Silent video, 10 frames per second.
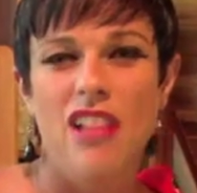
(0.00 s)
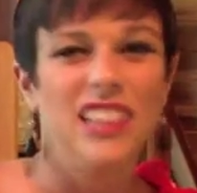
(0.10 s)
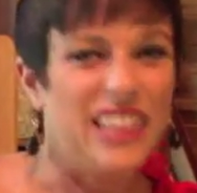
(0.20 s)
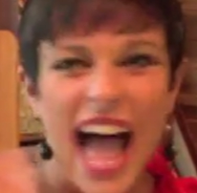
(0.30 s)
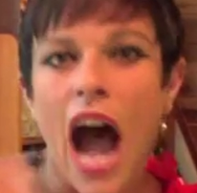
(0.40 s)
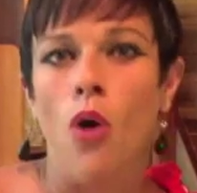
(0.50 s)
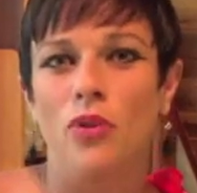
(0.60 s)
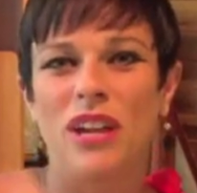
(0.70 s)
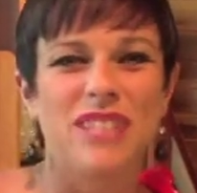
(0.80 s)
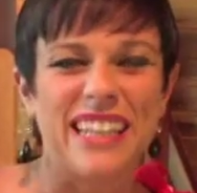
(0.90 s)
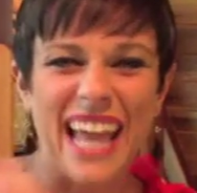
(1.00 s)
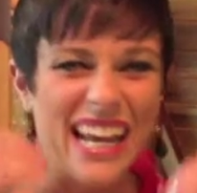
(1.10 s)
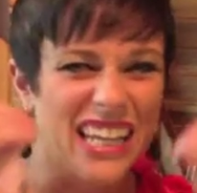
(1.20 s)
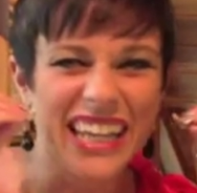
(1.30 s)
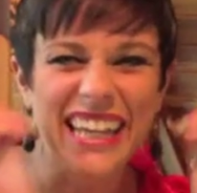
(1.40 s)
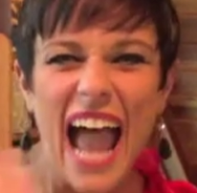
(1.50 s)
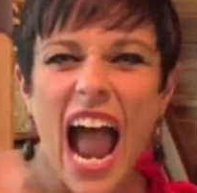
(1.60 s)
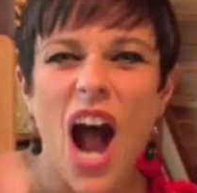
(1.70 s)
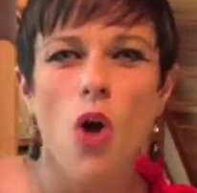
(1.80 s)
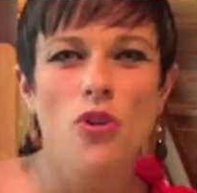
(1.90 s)
Loud. It was like that
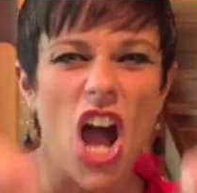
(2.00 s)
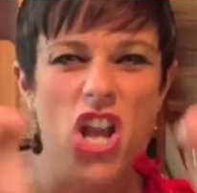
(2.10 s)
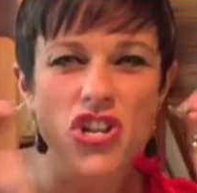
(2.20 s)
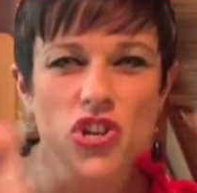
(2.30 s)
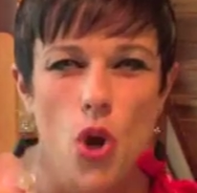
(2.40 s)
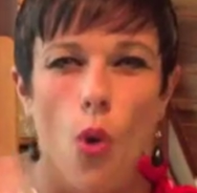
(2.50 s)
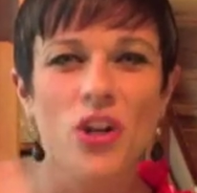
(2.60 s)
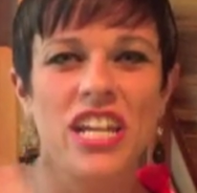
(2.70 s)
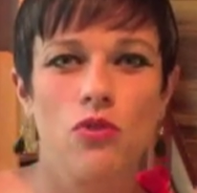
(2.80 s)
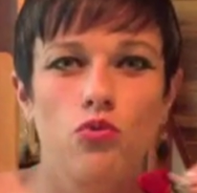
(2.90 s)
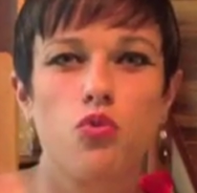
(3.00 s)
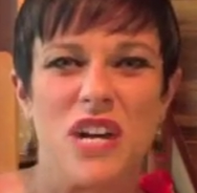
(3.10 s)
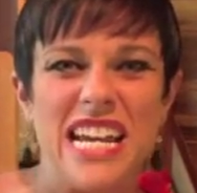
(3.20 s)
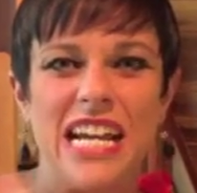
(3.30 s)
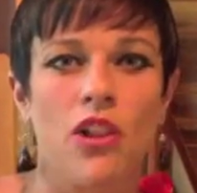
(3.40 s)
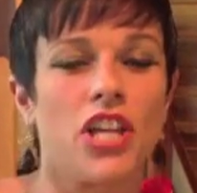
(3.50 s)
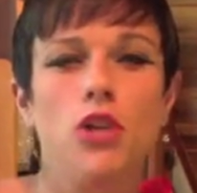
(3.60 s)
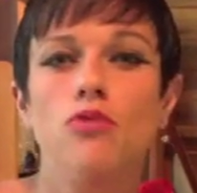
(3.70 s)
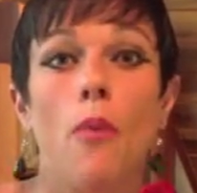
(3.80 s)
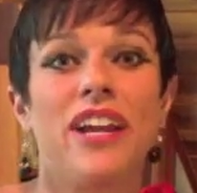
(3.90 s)
loud, annoying ring, like
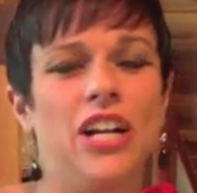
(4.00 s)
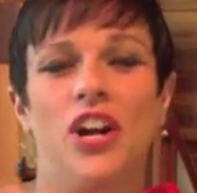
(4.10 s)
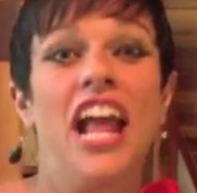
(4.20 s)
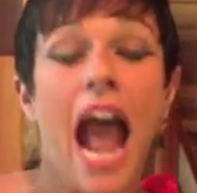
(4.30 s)
you don't want to hear it.